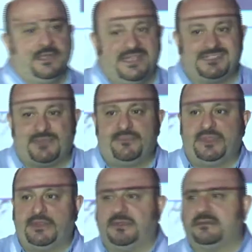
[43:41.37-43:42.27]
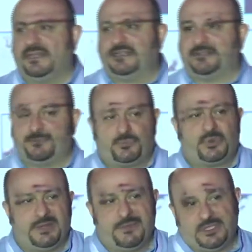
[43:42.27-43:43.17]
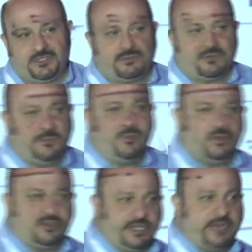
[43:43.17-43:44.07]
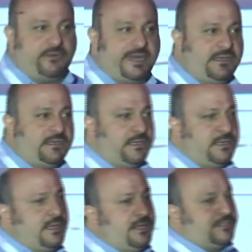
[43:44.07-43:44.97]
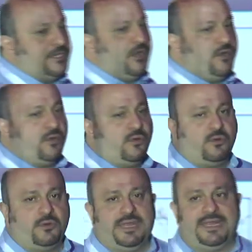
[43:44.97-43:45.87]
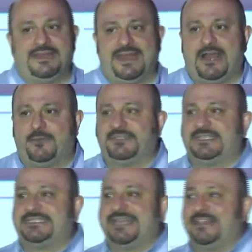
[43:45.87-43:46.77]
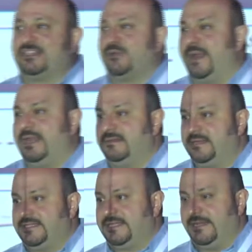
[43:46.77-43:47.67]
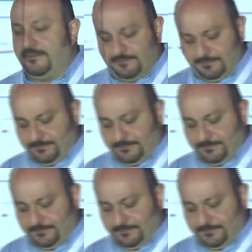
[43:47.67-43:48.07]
It's something that's pretty much computer generated, so it helps accentuate the scene.